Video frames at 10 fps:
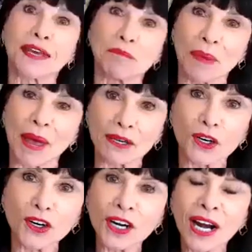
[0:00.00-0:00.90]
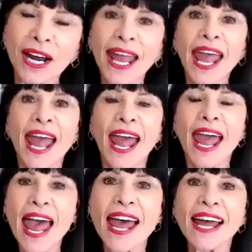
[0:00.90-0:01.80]
get better.
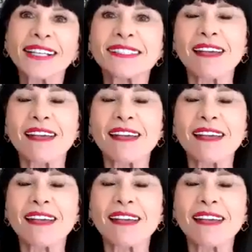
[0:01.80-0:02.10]
And